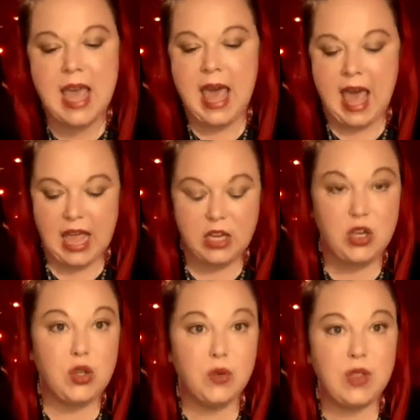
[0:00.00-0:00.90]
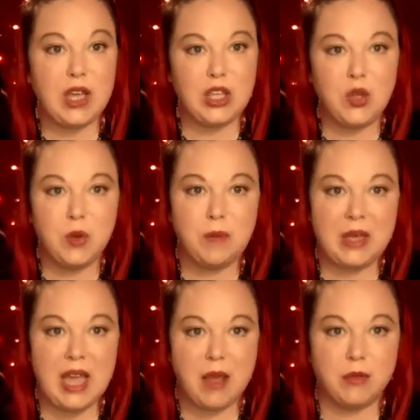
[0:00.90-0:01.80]
and knew that you would
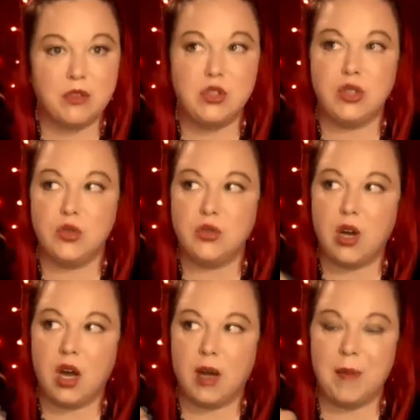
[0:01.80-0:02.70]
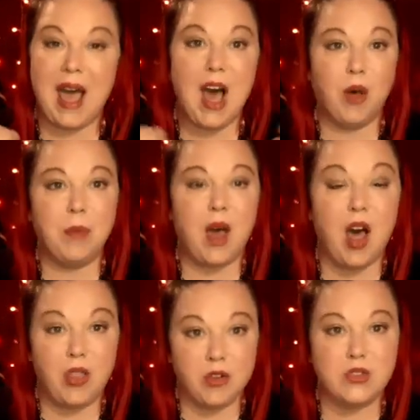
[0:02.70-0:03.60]
be able to help
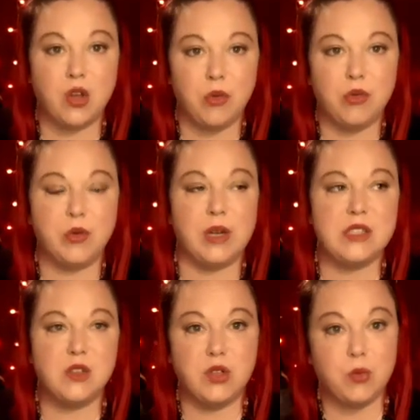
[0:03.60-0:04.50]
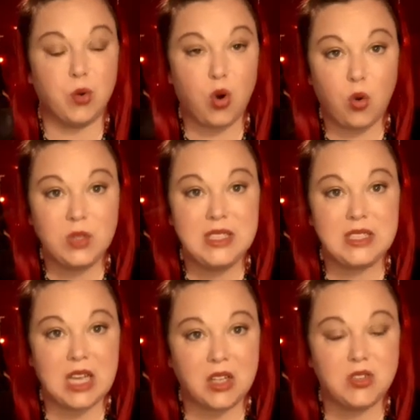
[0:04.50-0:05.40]
others go through it. So we're only
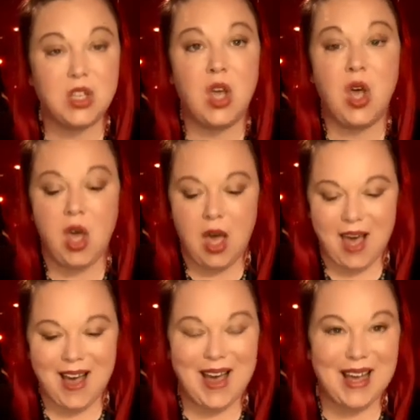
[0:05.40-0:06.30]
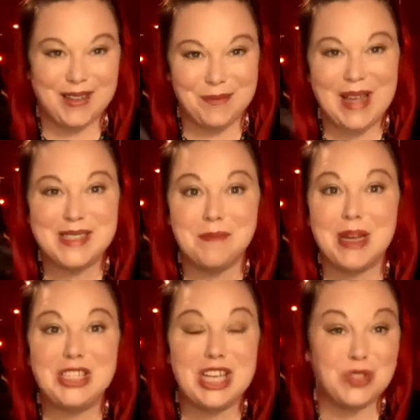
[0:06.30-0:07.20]
dealt as
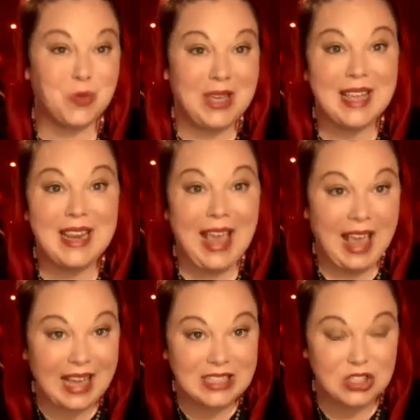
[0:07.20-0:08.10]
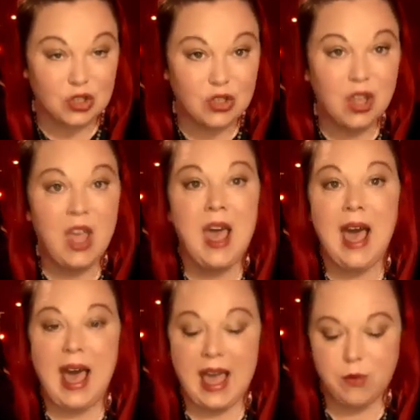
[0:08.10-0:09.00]
much as we can handle.
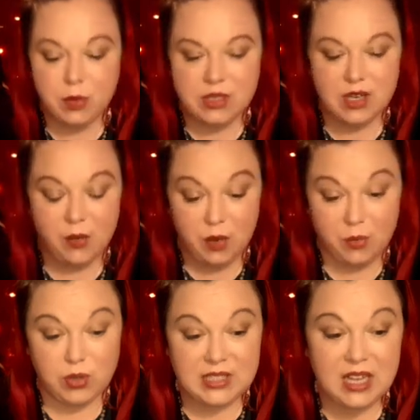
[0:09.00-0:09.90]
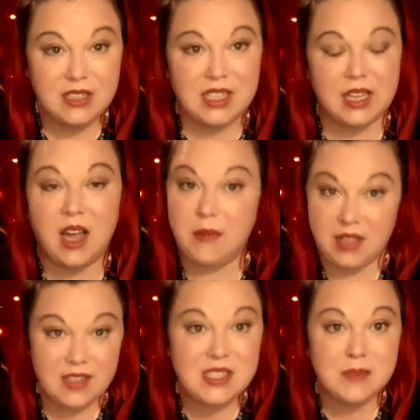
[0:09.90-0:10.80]
And we're dealt it,
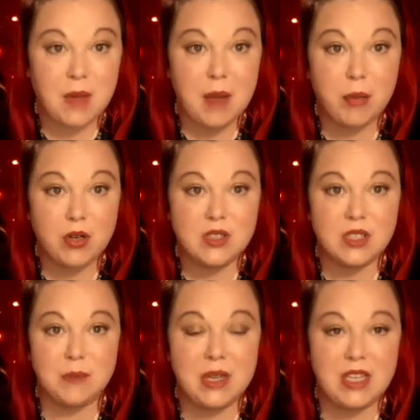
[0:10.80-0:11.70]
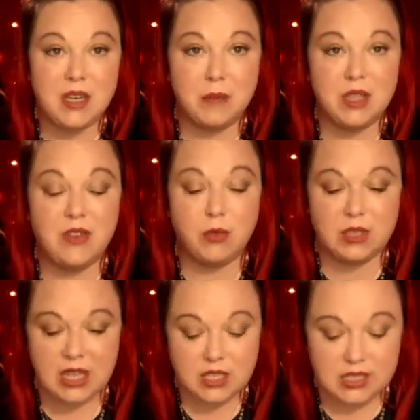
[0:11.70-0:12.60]
and this is my personal opinion and belief, we're
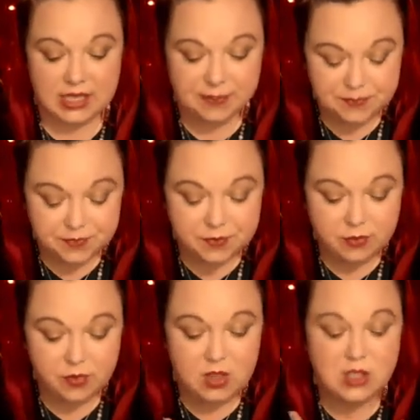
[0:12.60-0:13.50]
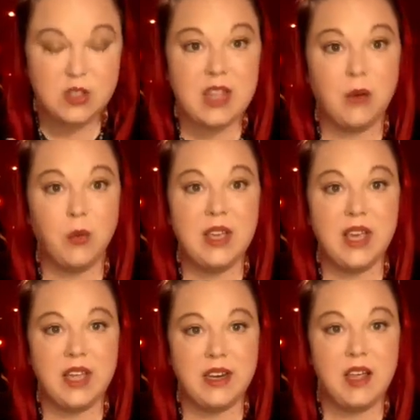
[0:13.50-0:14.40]
dealt it so that we
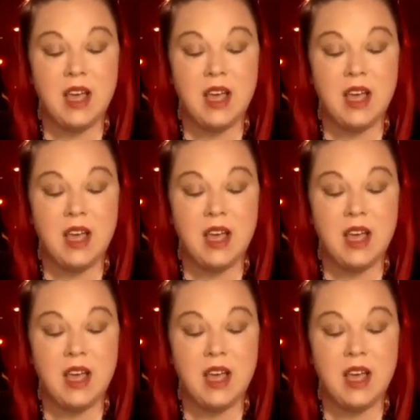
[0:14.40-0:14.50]
can